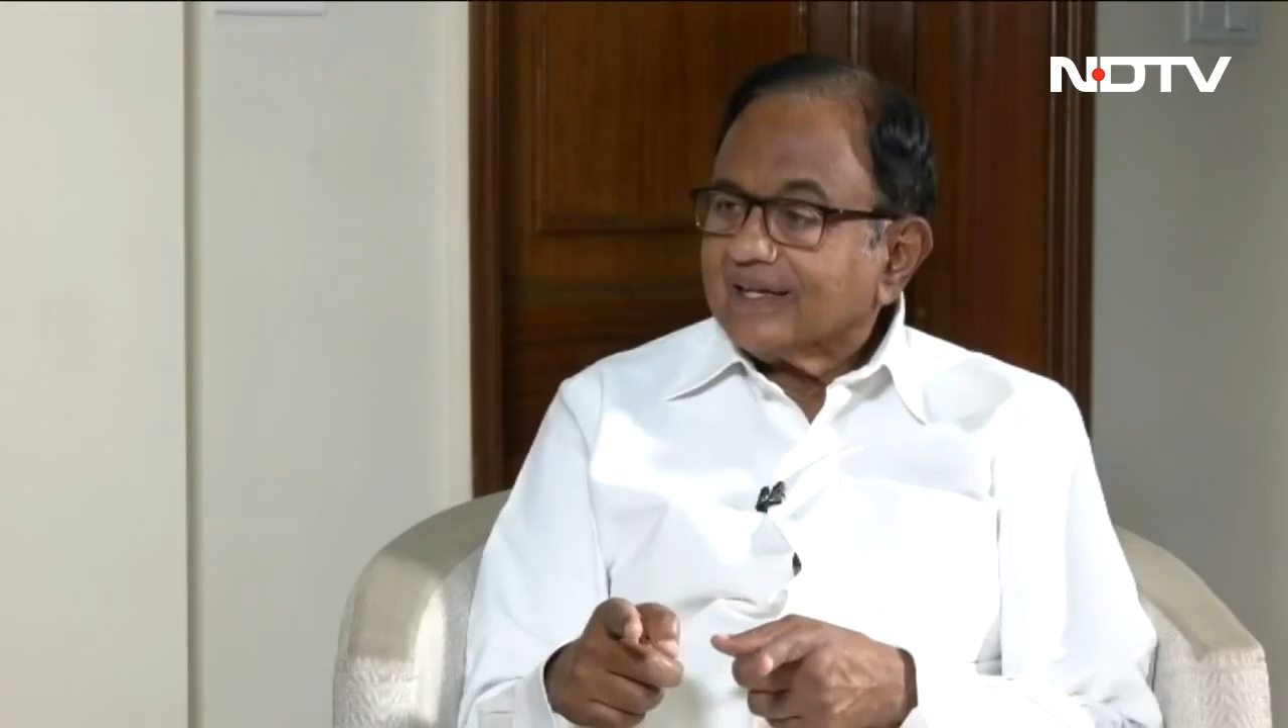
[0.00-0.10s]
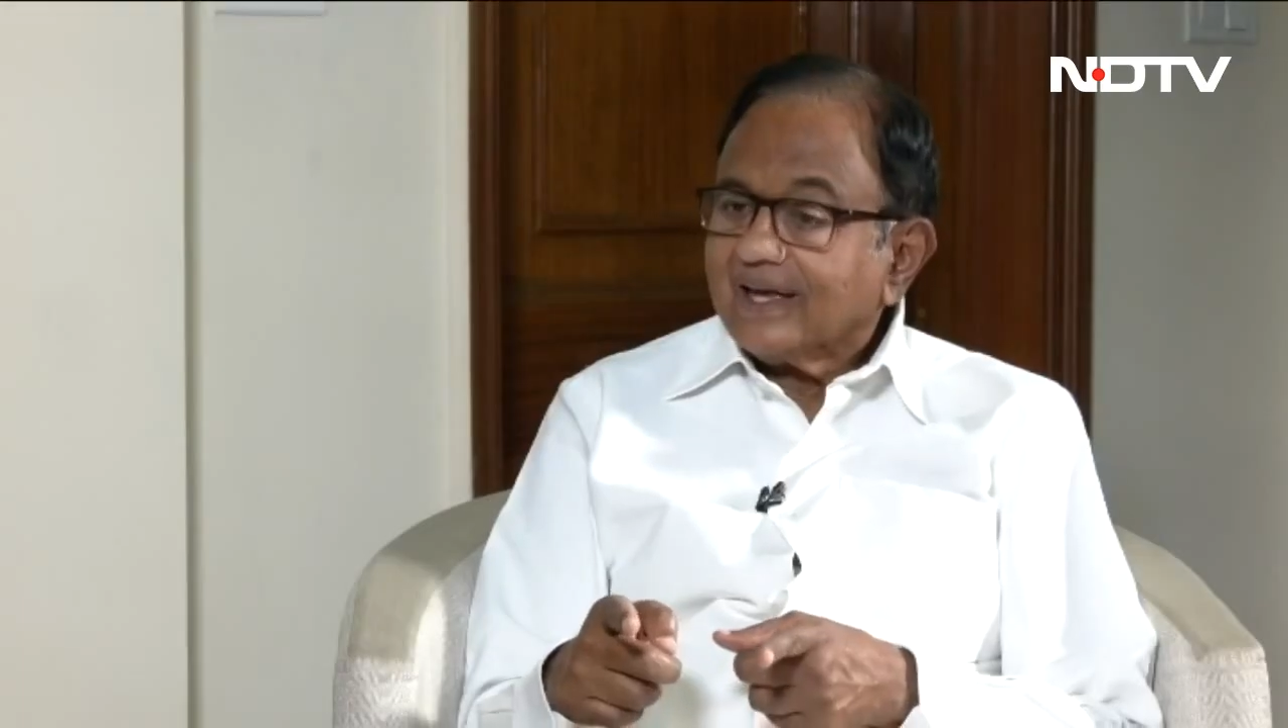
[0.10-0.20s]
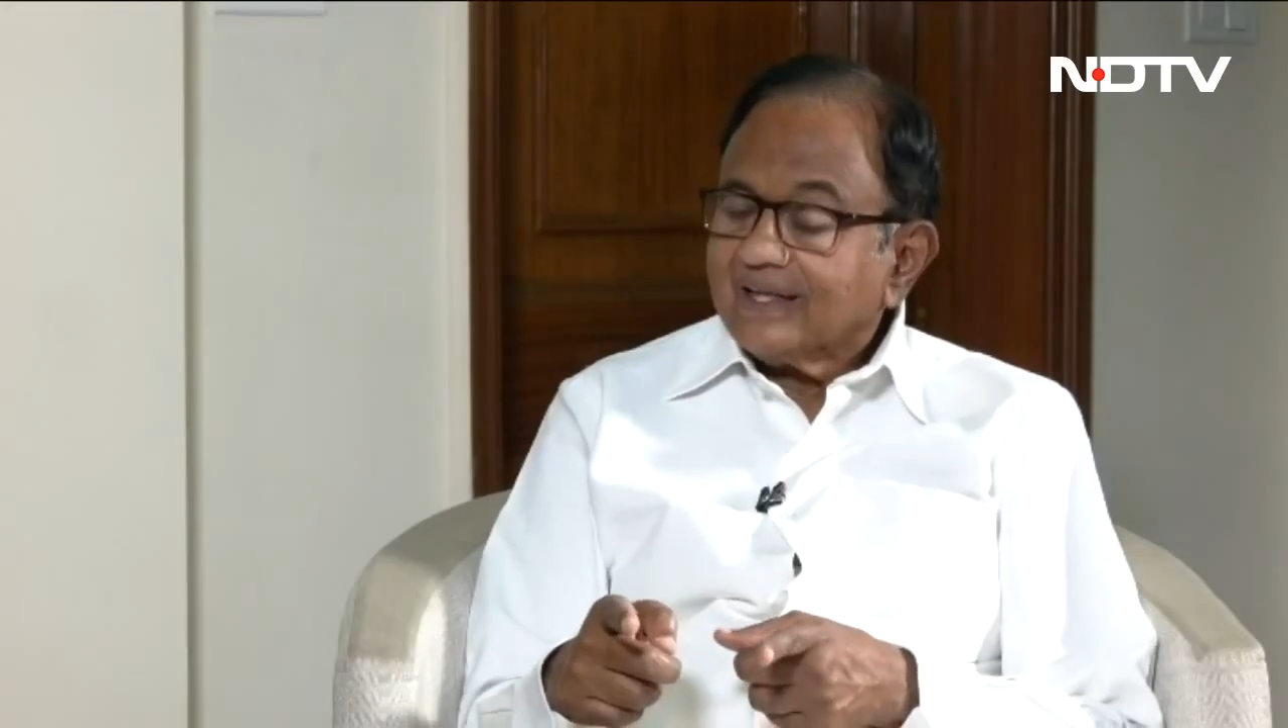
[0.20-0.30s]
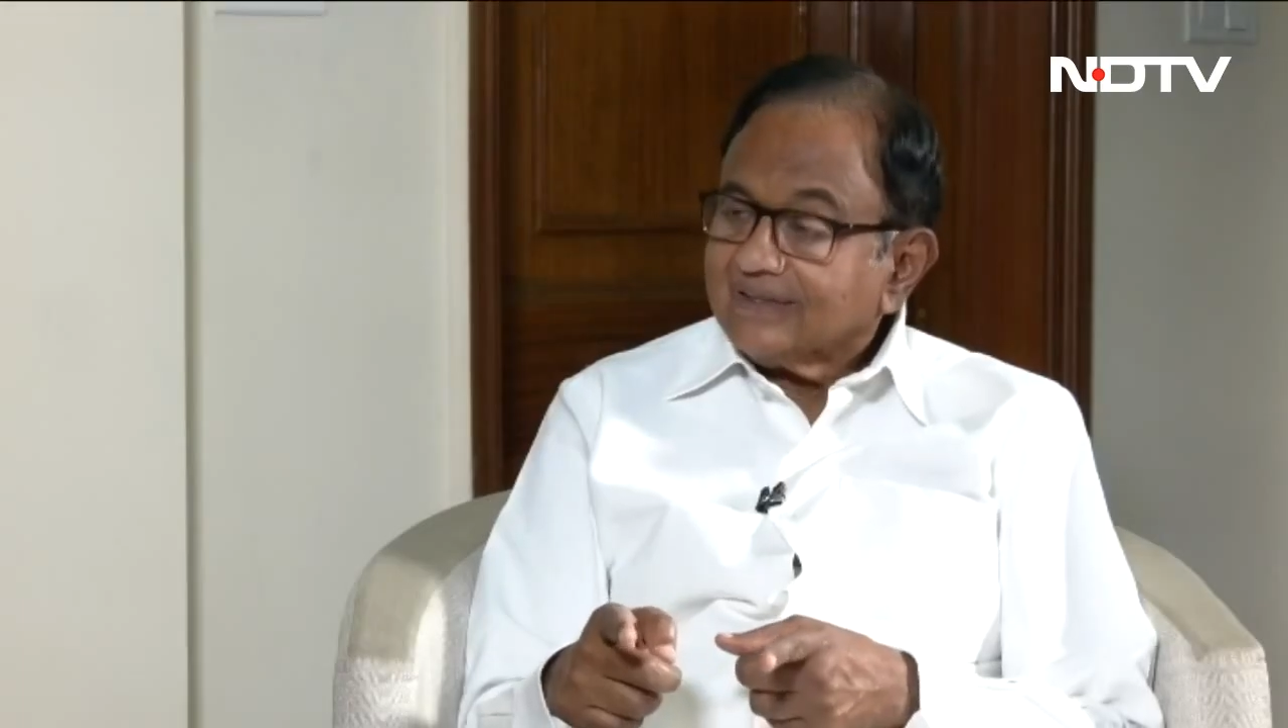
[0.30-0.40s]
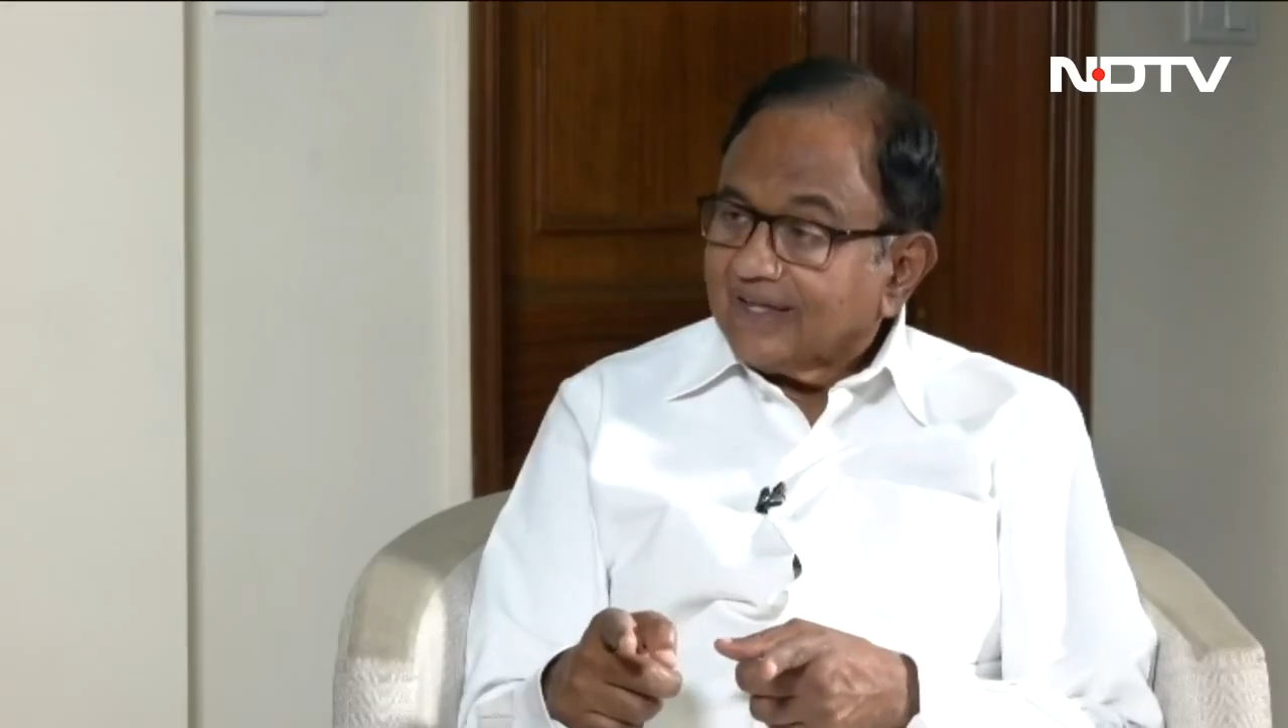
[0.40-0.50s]

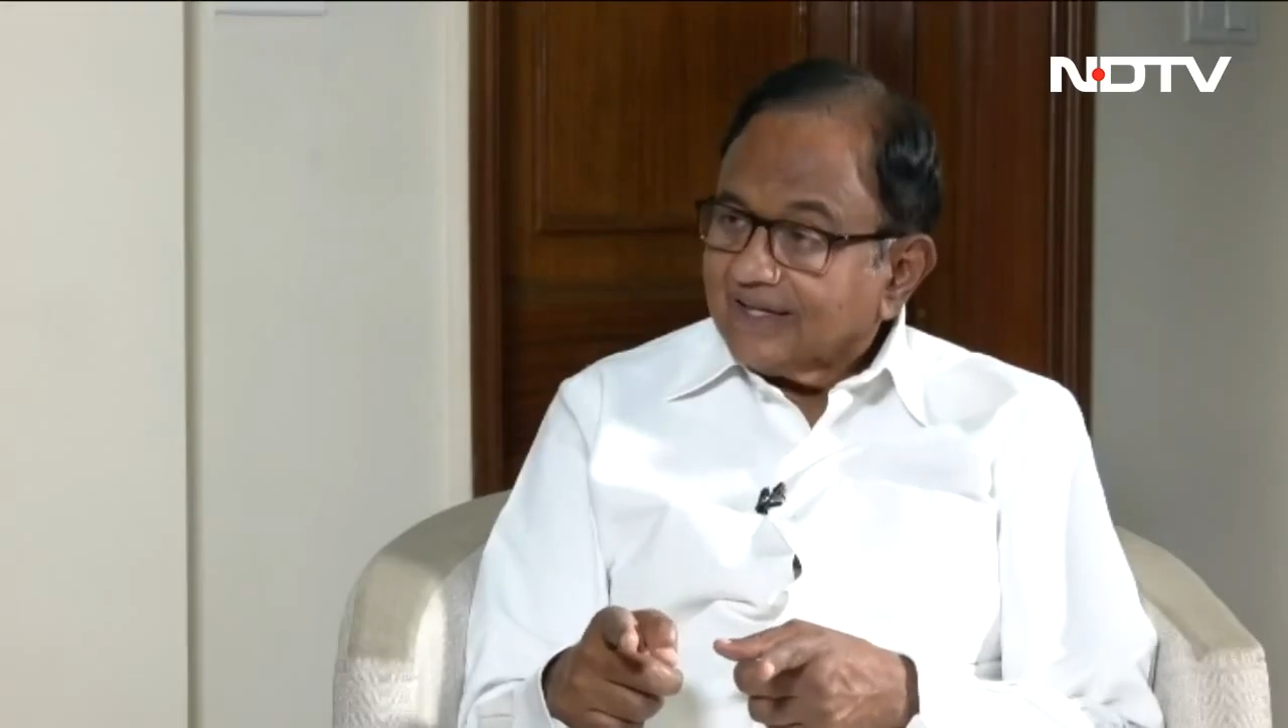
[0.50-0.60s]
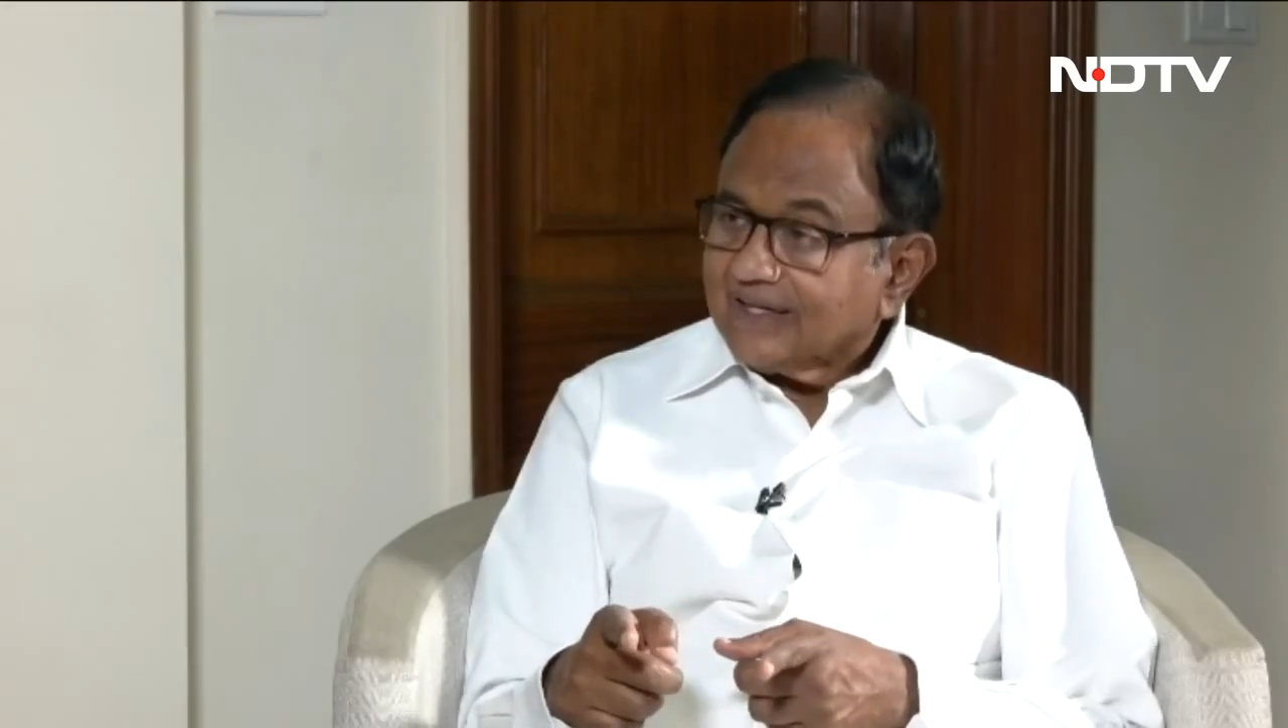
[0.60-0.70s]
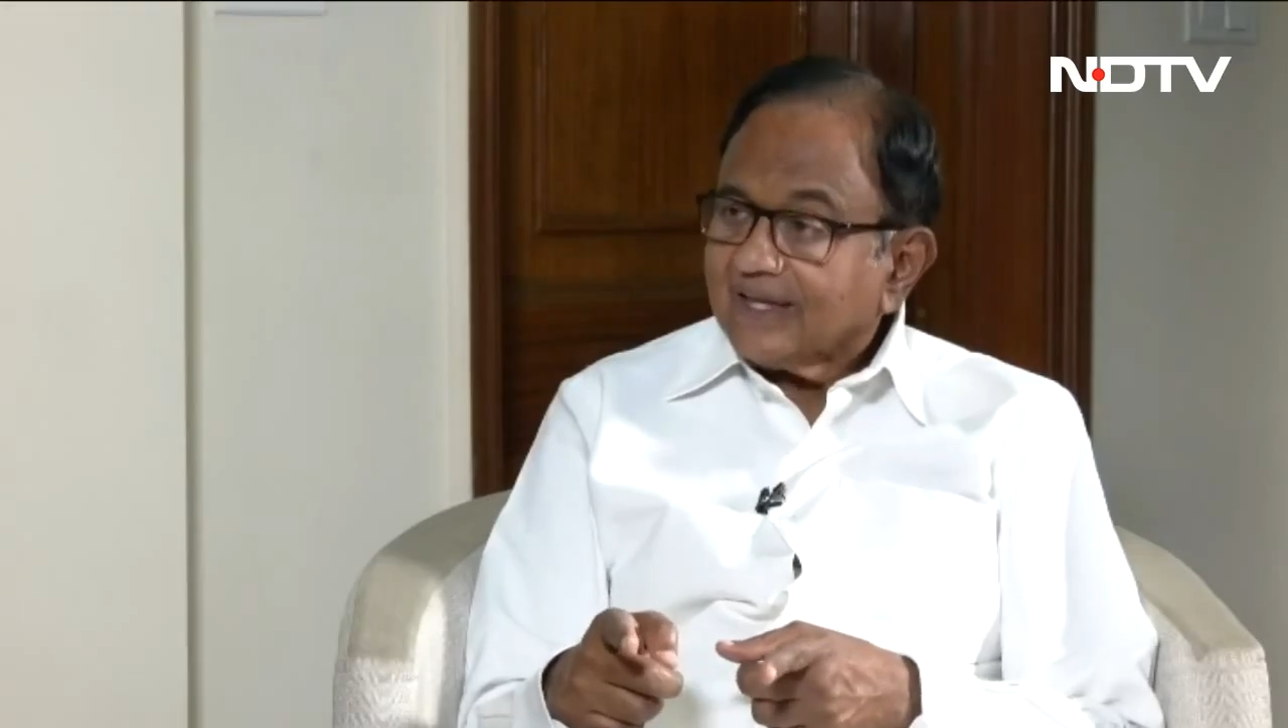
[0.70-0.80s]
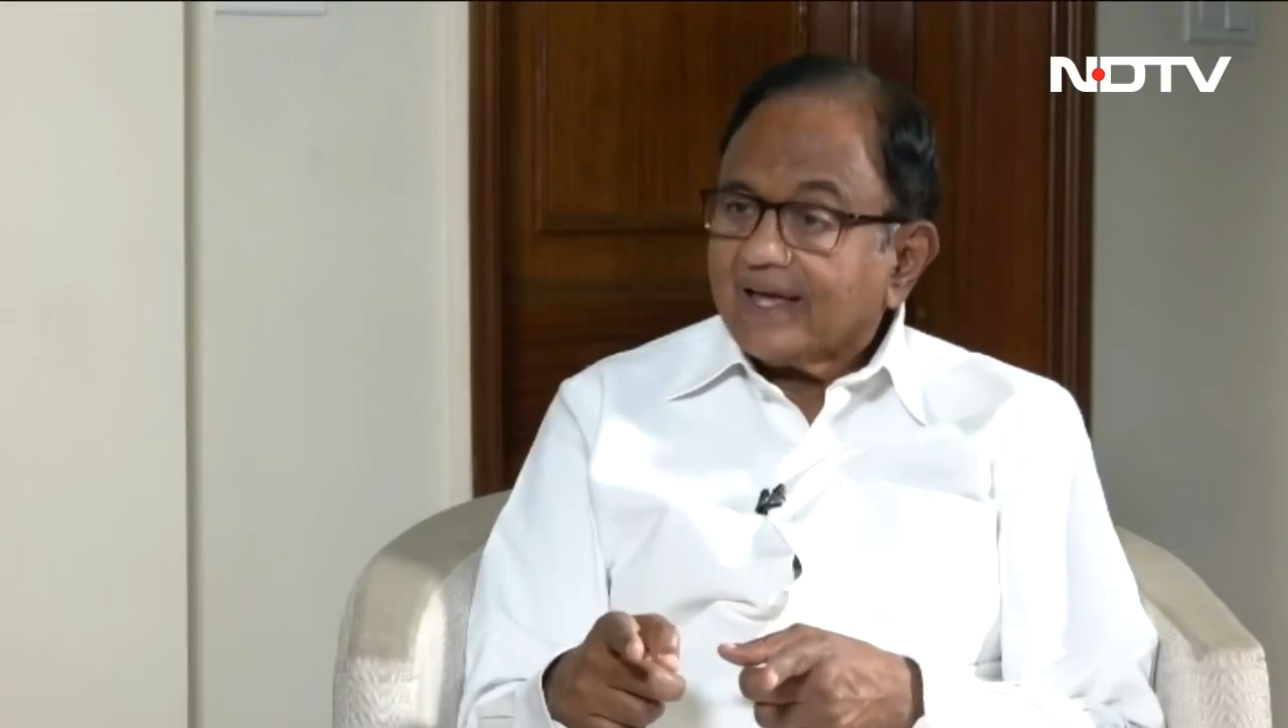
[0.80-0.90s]
And then